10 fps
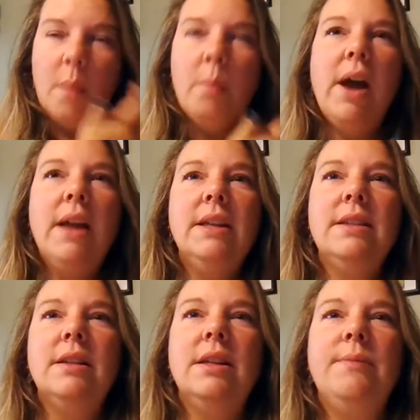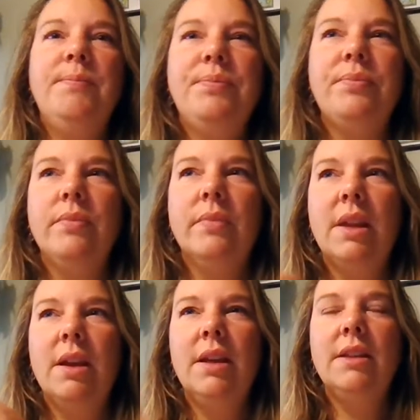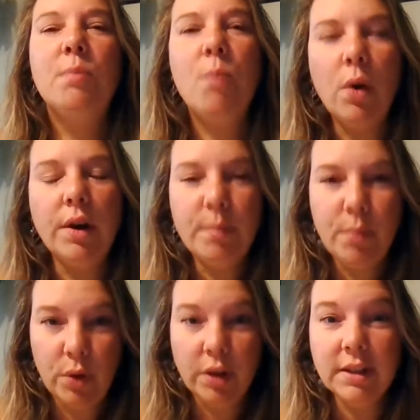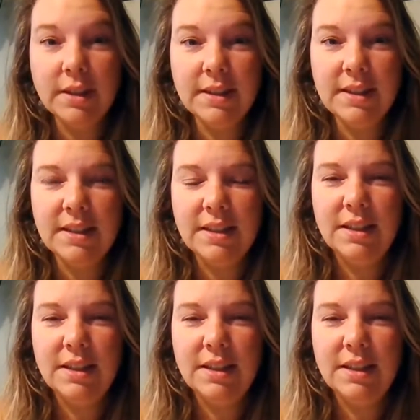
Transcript: But it's more important